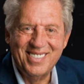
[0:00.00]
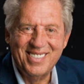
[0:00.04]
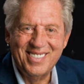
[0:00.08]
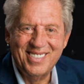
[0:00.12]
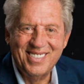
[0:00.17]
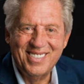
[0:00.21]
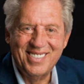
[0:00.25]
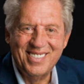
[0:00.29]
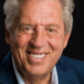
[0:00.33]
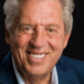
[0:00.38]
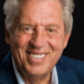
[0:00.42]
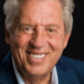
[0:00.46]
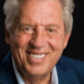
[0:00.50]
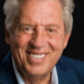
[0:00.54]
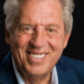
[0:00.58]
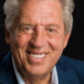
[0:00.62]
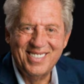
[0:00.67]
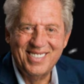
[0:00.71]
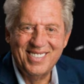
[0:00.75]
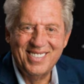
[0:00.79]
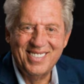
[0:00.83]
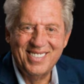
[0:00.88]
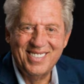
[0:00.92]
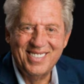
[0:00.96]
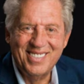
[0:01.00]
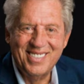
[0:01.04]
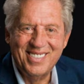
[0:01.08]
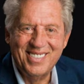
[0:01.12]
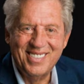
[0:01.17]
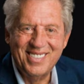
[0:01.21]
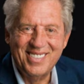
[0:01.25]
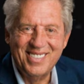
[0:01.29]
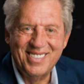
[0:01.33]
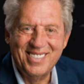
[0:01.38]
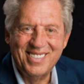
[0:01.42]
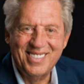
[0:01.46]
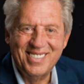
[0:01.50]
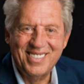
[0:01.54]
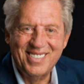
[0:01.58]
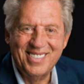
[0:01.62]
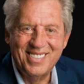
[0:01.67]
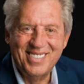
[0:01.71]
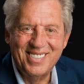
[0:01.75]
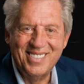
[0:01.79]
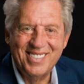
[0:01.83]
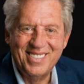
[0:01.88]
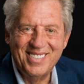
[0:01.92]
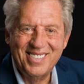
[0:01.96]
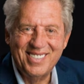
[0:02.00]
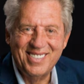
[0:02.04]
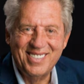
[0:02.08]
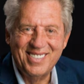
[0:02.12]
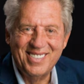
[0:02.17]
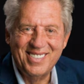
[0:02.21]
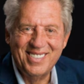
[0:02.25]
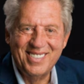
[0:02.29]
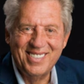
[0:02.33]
(no one is talking)